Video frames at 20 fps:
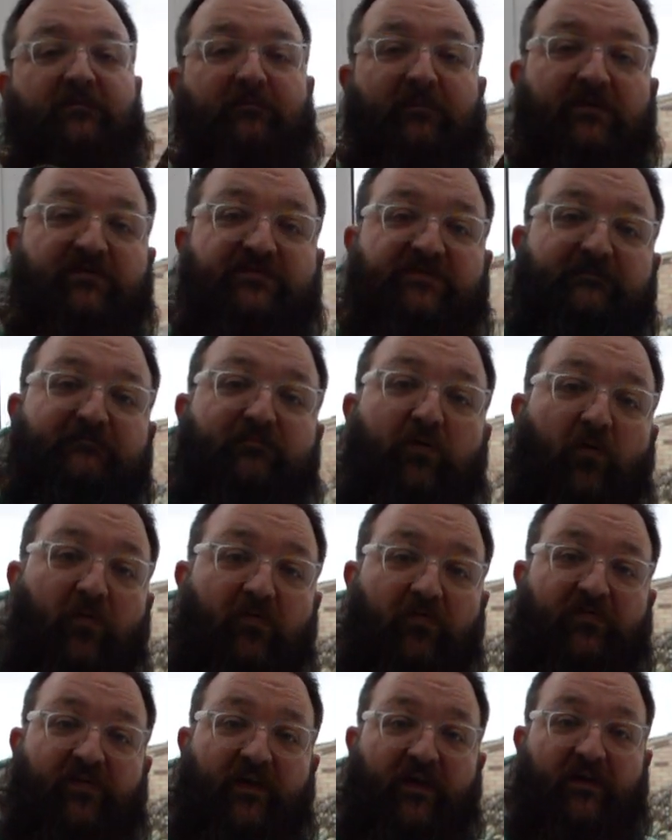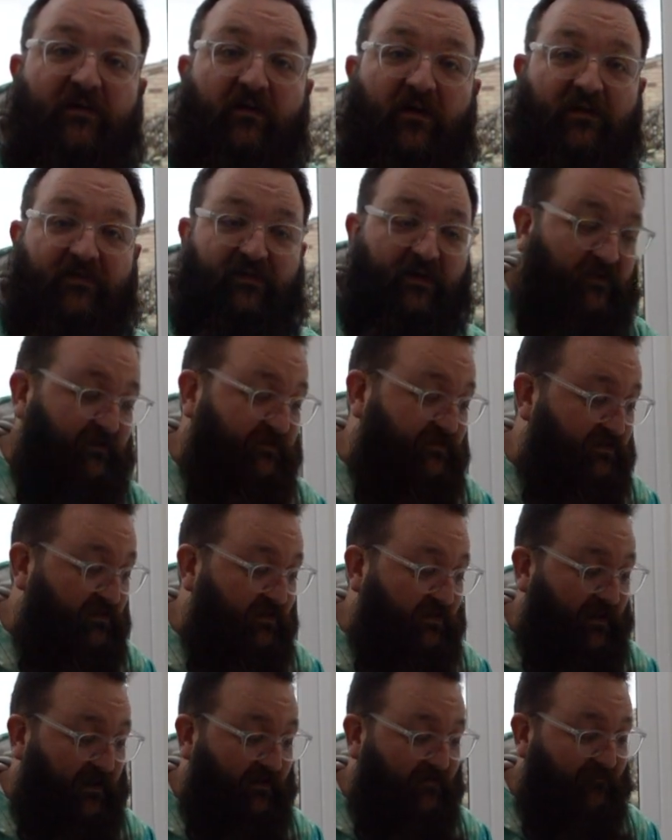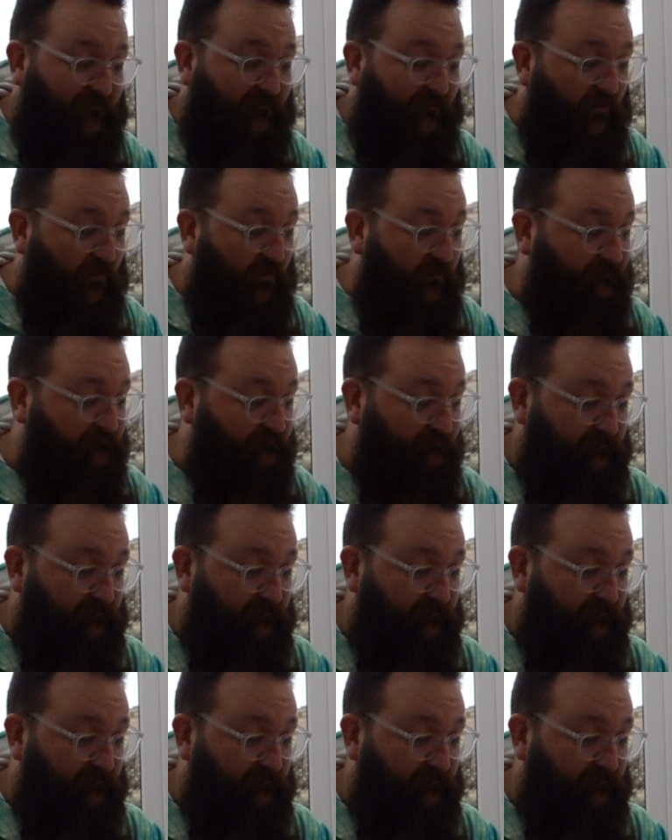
most important thing I think to look out for